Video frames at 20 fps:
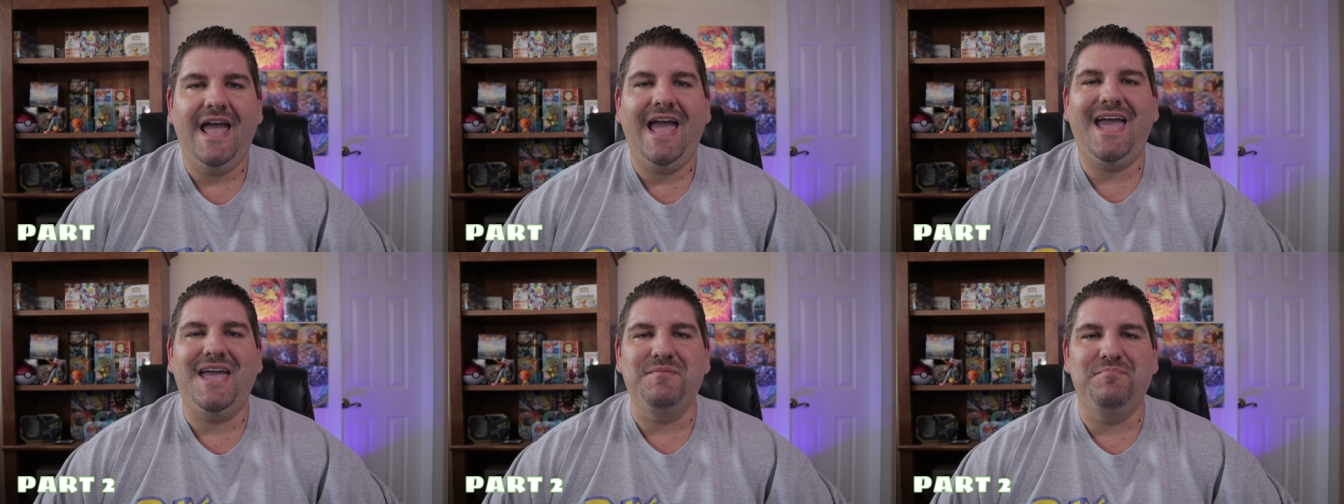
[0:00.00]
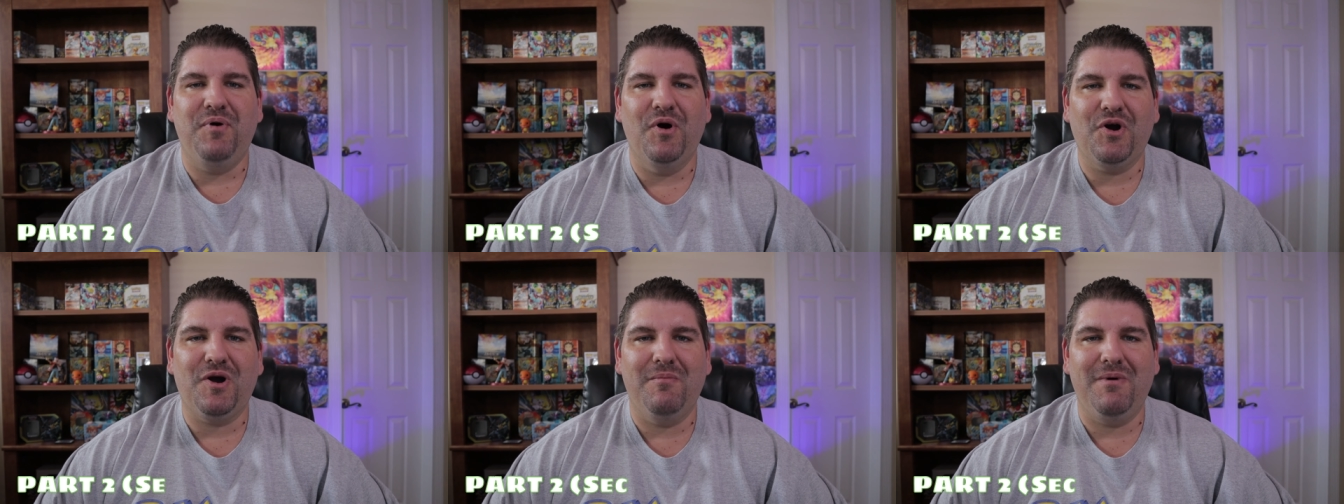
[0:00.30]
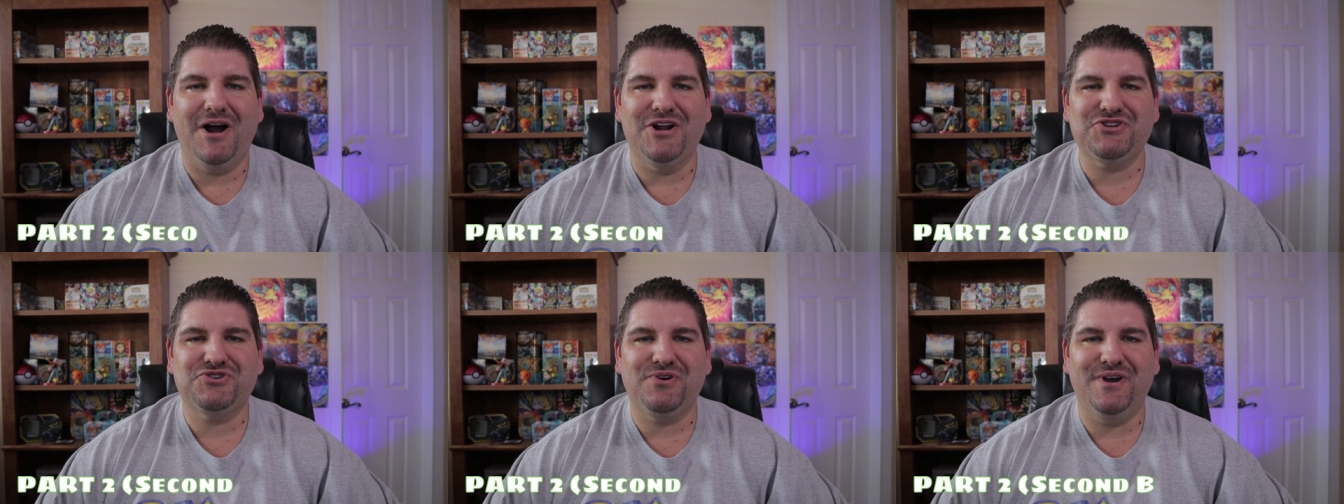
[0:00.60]
Hey
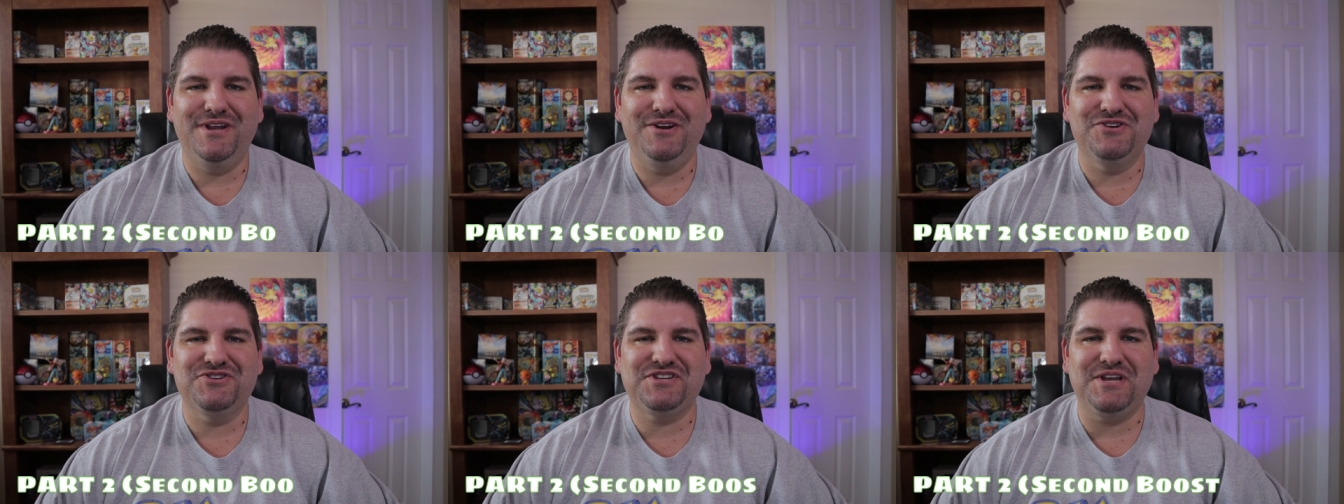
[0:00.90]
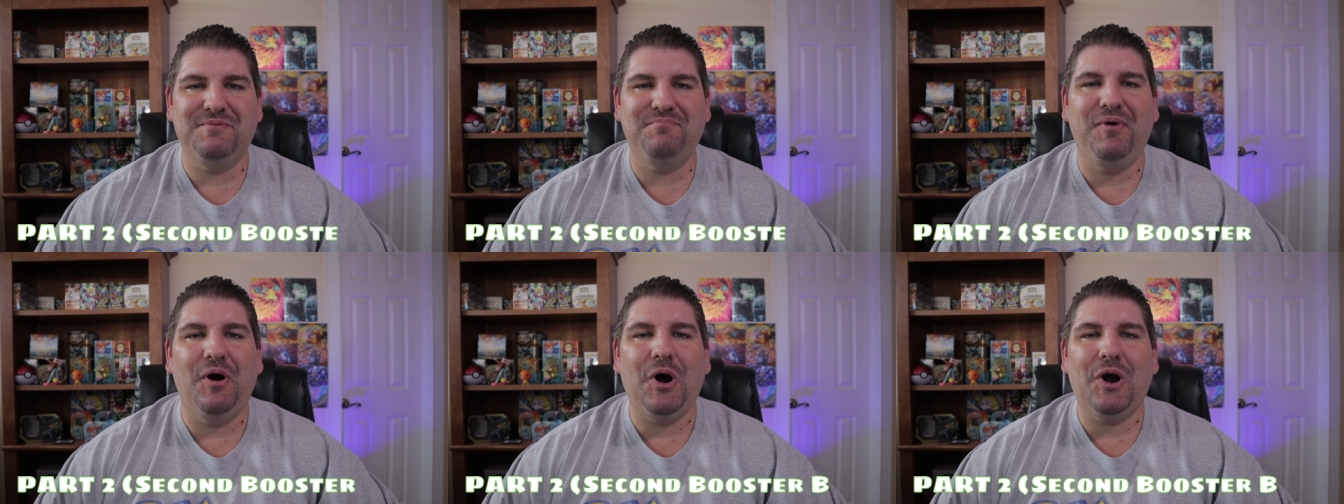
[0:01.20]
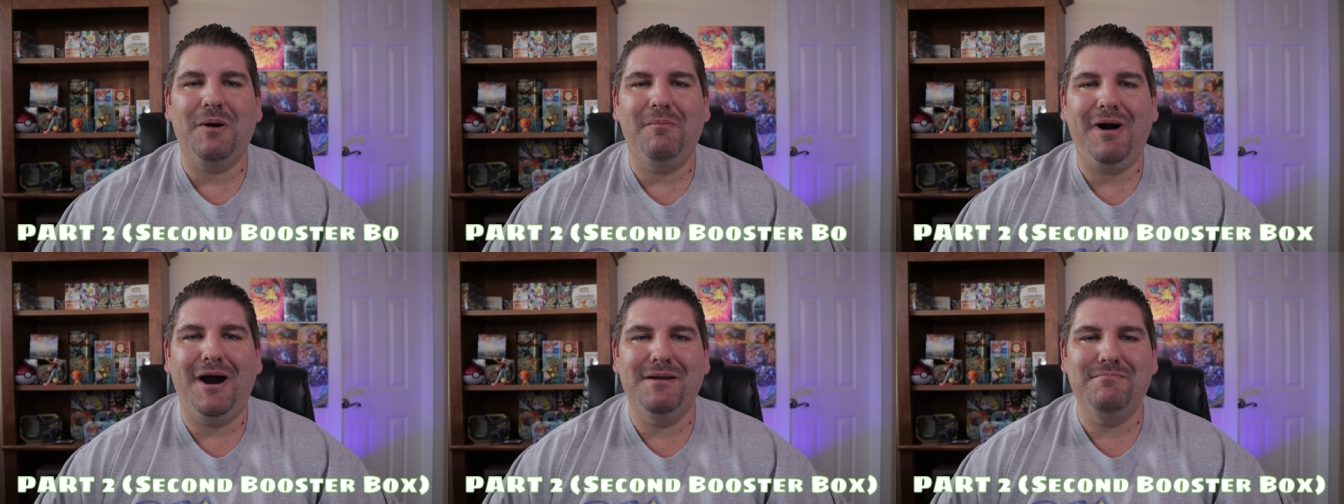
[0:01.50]
Pokemon trainers and
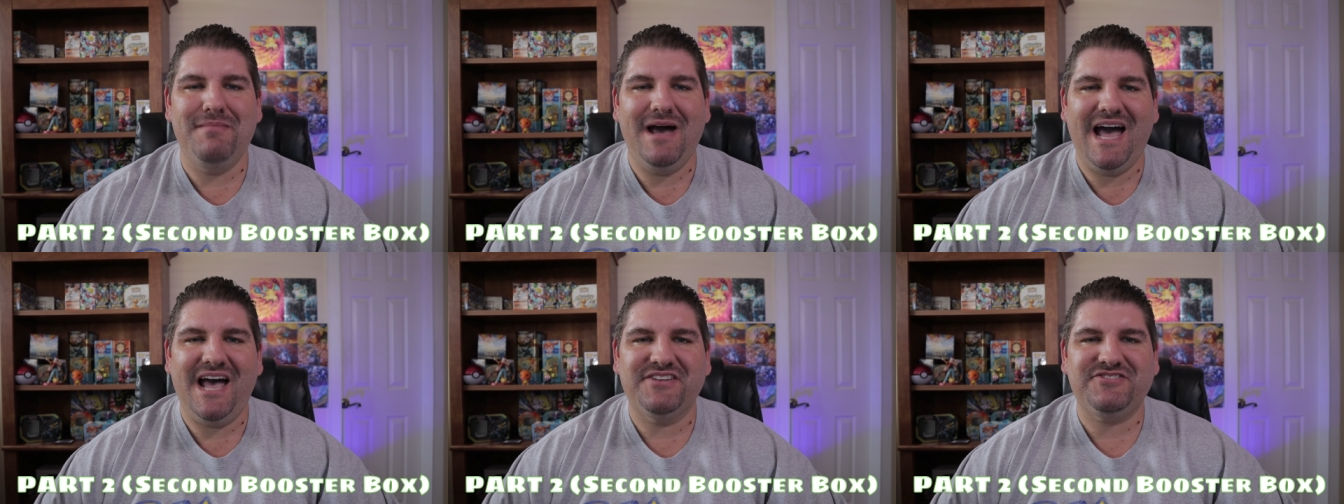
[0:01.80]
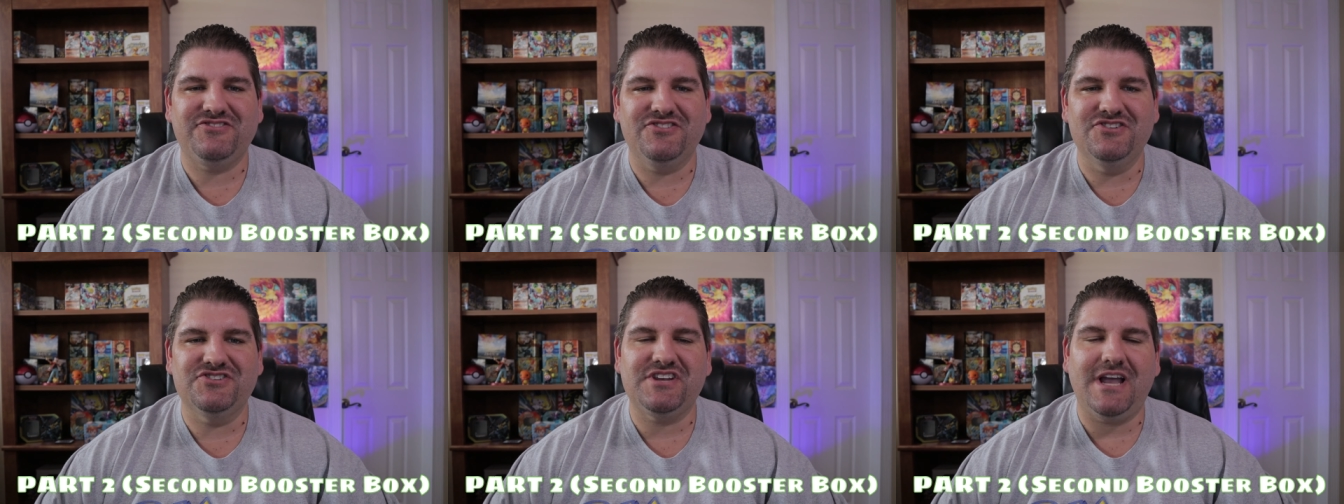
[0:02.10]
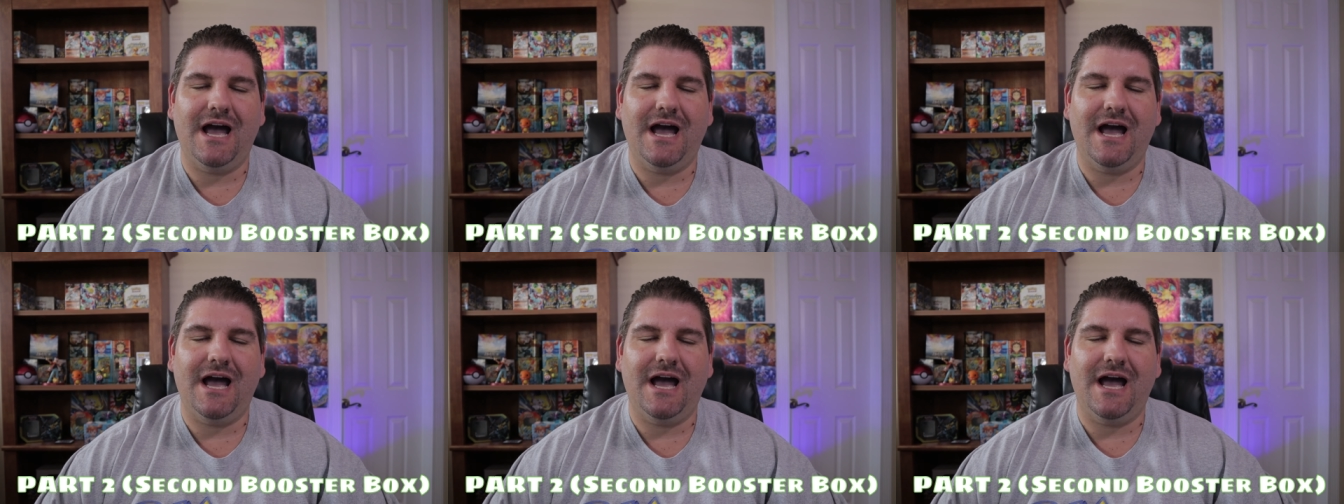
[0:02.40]
Pokemon masters,